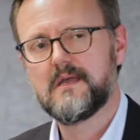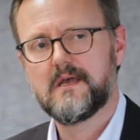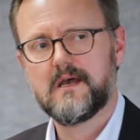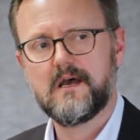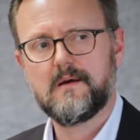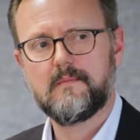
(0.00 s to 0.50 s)

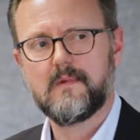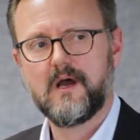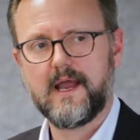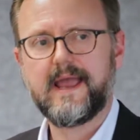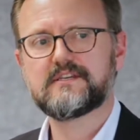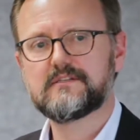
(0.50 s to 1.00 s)

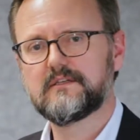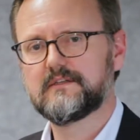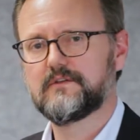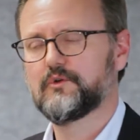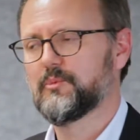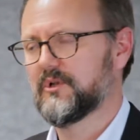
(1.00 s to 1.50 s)
I actually
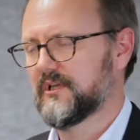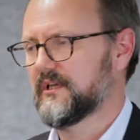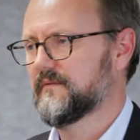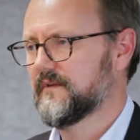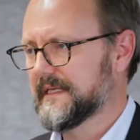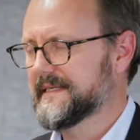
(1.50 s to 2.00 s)
do
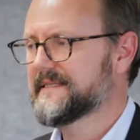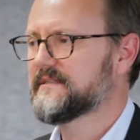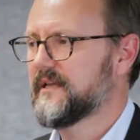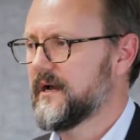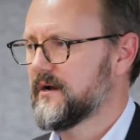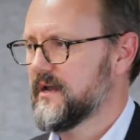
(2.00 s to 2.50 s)
believe it is
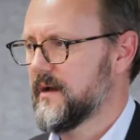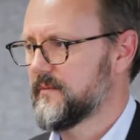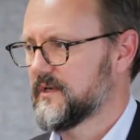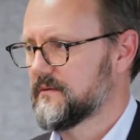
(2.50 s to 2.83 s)
now coming,